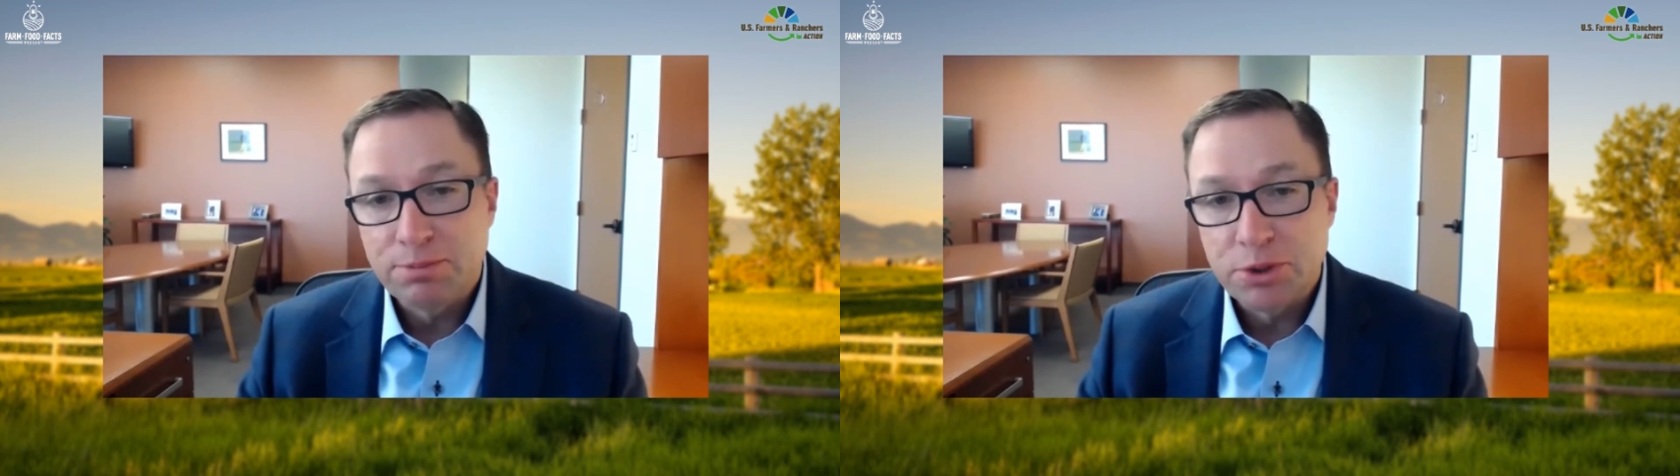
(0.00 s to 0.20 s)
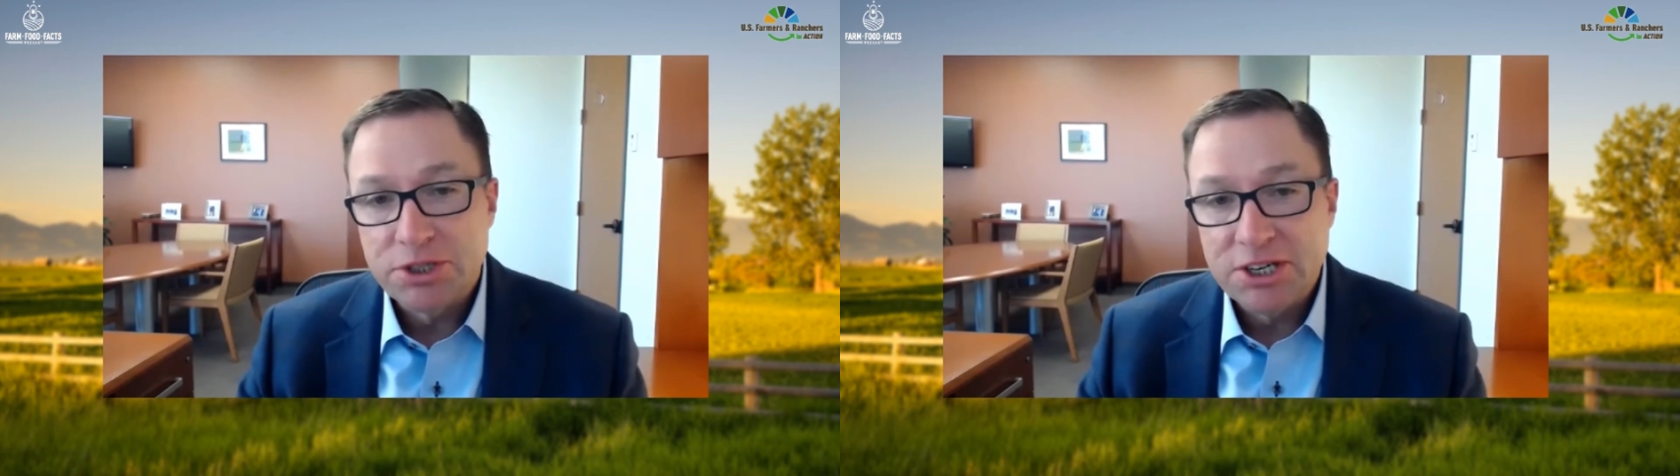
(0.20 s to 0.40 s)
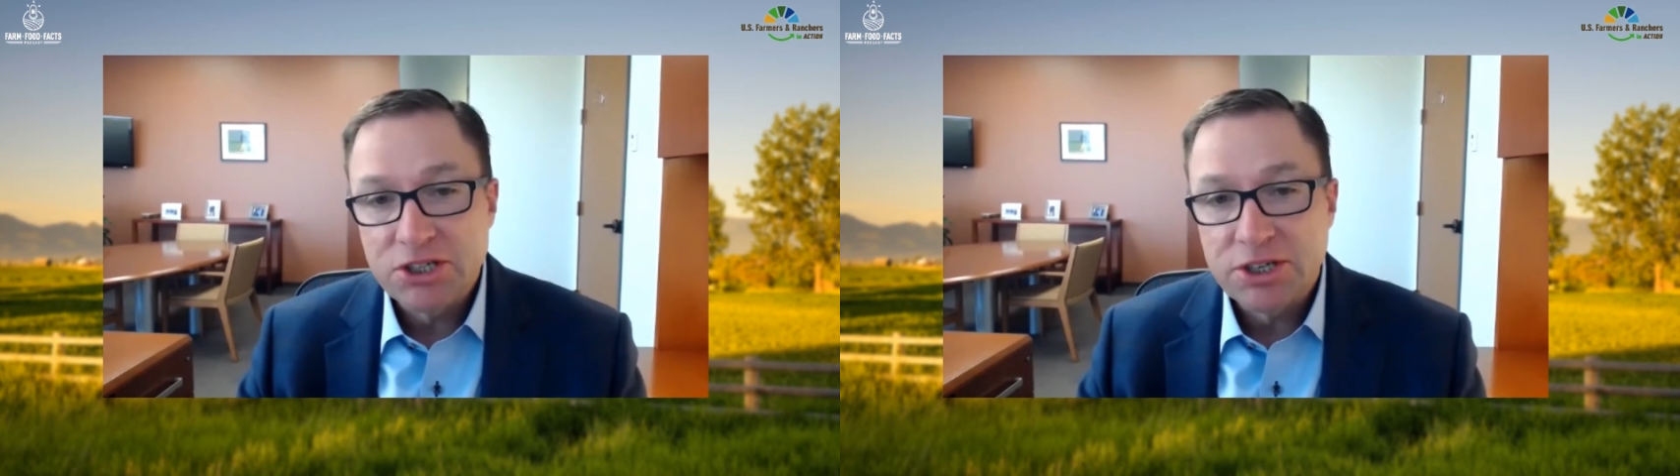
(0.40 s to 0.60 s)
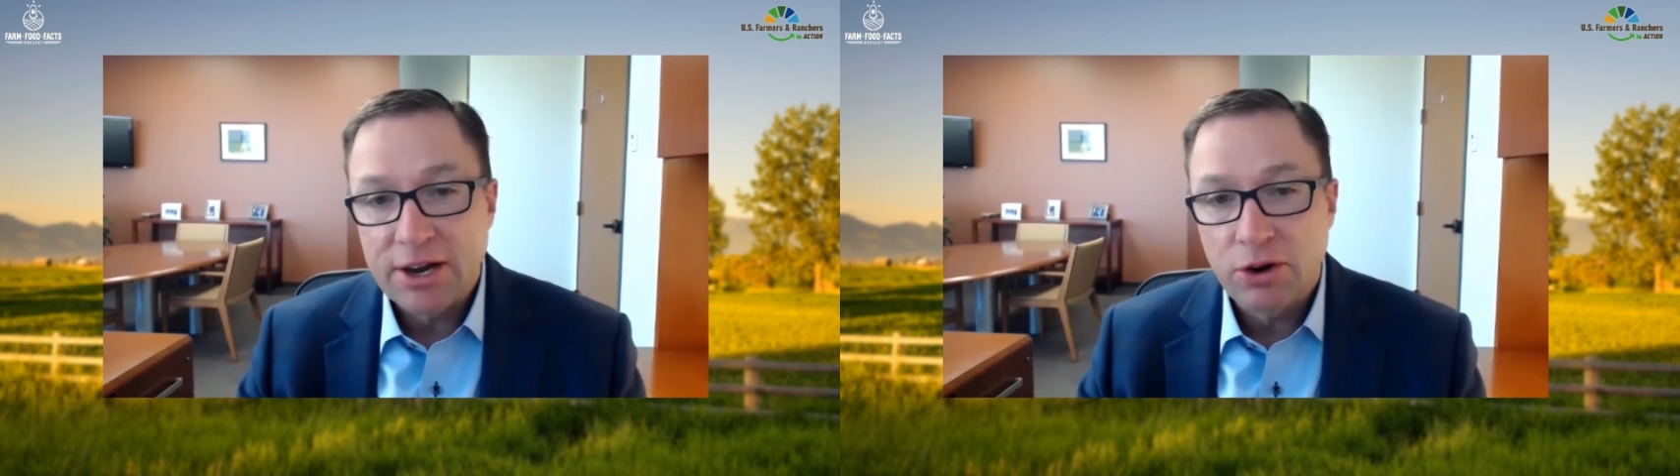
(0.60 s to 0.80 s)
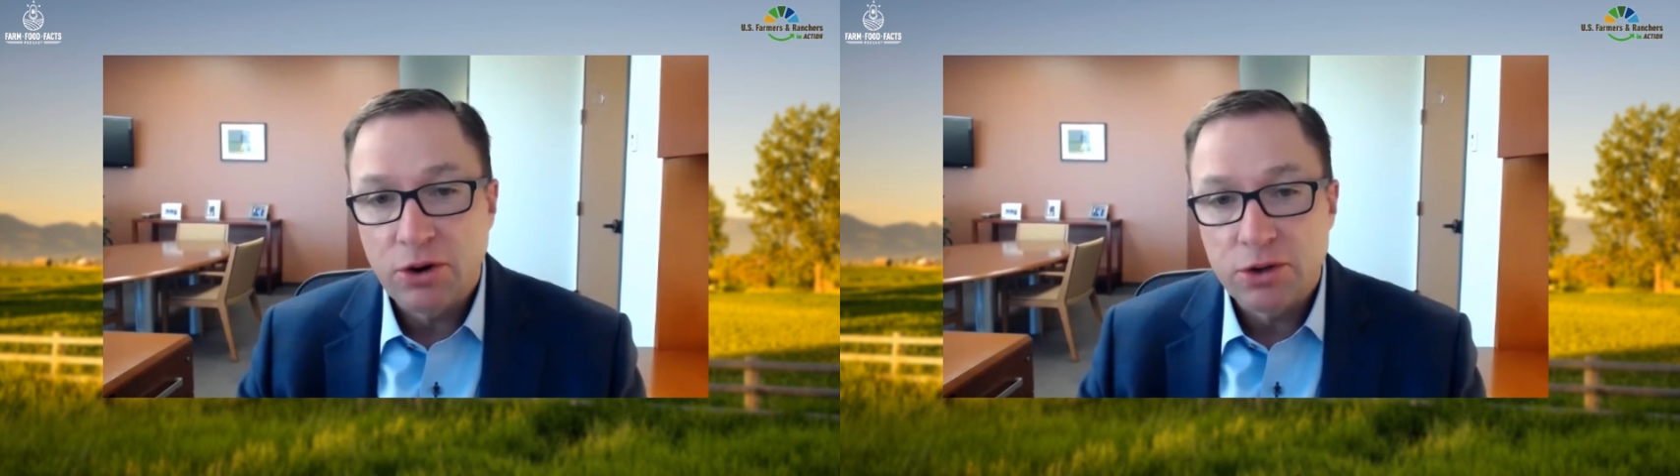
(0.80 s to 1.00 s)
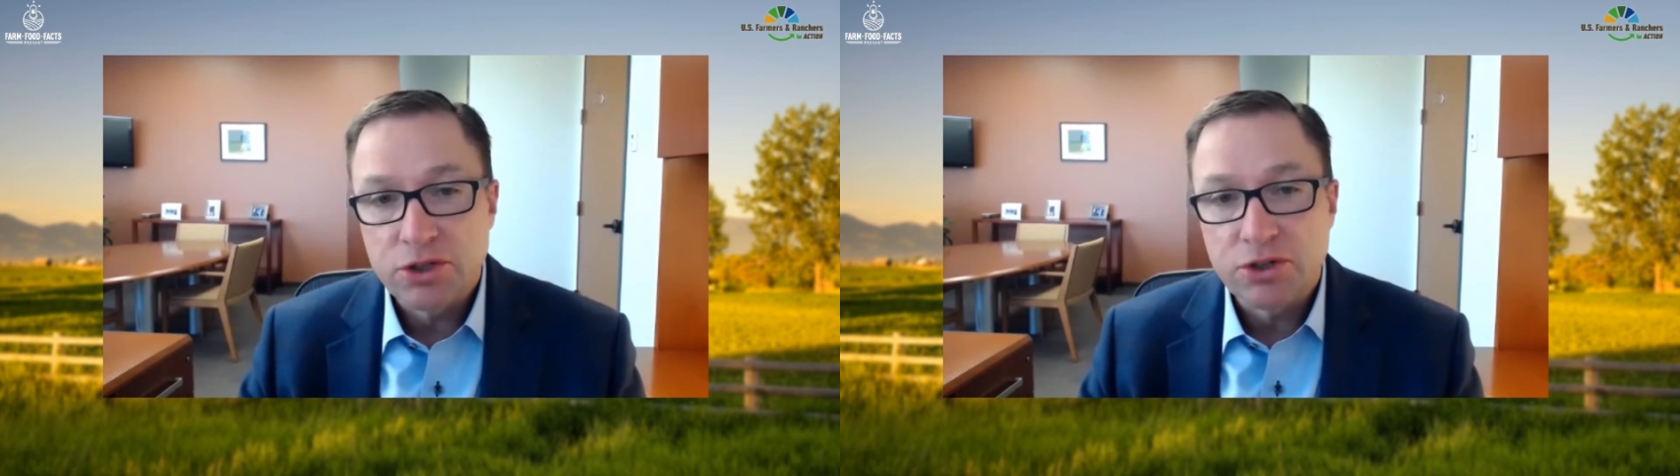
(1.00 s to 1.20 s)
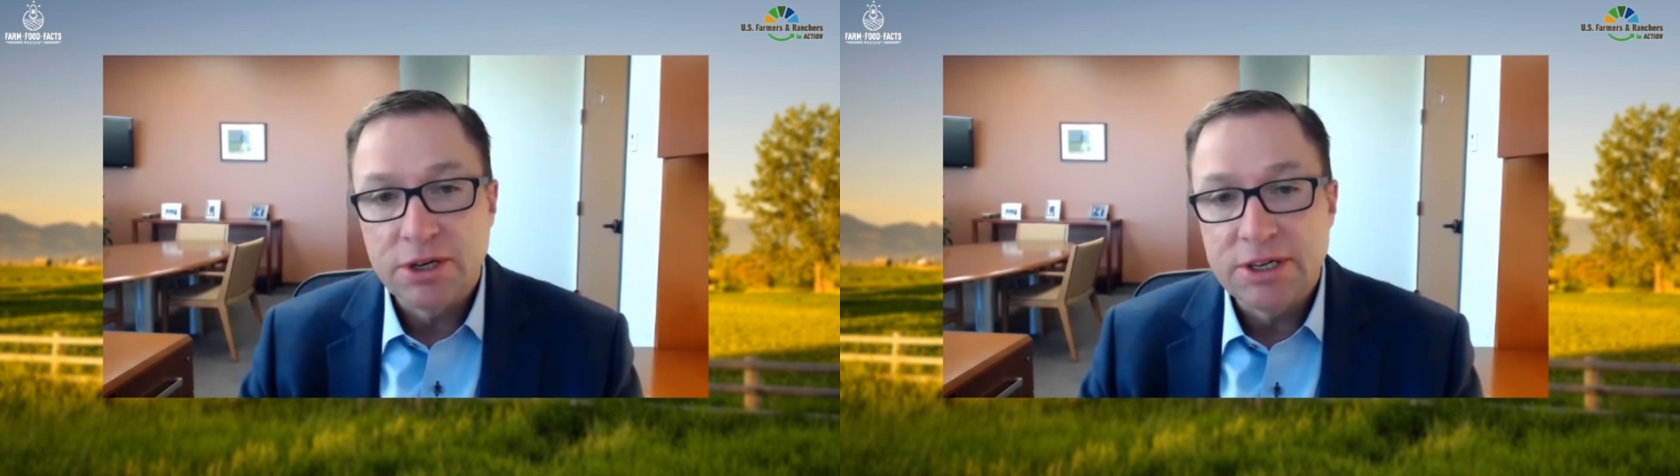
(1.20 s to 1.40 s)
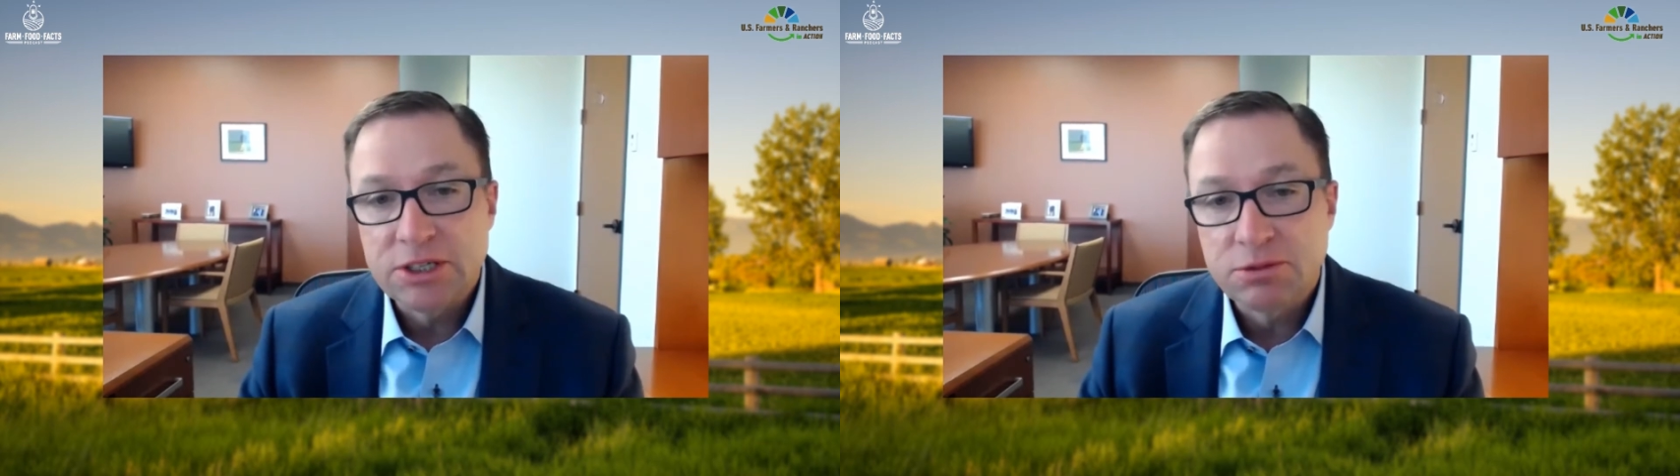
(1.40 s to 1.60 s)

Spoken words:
precision agriculture, and